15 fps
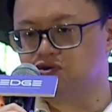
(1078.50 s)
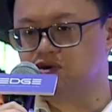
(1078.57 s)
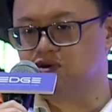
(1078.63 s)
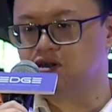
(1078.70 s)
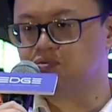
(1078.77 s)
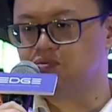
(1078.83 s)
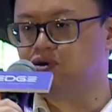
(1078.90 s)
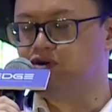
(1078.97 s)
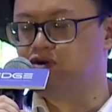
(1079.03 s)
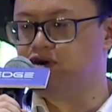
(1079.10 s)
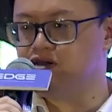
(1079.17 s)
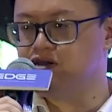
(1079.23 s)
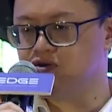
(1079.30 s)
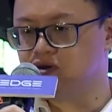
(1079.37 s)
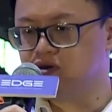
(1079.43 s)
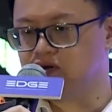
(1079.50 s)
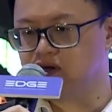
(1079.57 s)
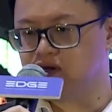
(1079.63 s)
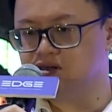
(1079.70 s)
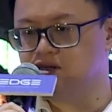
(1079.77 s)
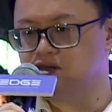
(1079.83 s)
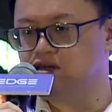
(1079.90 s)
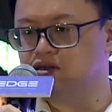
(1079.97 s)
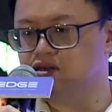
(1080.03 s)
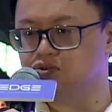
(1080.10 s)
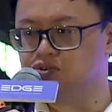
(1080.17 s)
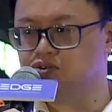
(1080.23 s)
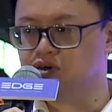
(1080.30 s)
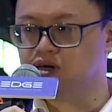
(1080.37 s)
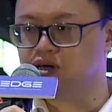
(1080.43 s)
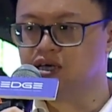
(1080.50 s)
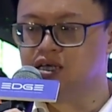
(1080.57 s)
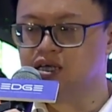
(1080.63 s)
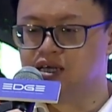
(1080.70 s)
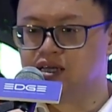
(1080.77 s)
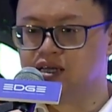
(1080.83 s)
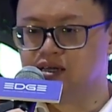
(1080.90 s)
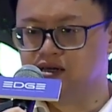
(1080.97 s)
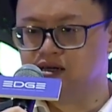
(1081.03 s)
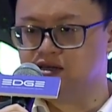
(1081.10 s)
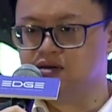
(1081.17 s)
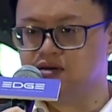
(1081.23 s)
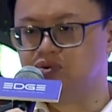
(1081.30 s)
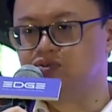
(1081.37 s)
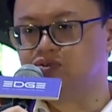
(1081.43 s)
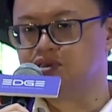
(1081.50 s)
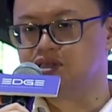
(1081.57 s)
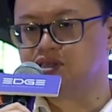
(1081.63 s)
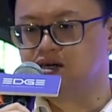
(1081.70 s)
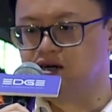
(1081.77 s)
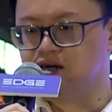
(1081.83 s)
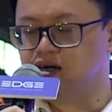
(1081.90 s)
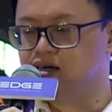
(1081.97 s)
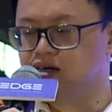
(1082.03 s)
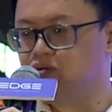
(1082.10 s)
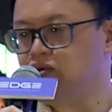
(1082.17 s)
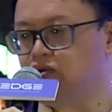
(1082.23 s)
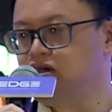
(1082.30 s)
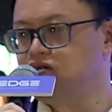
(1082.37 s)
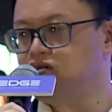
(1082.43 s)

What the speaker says: Another category is a professional institution.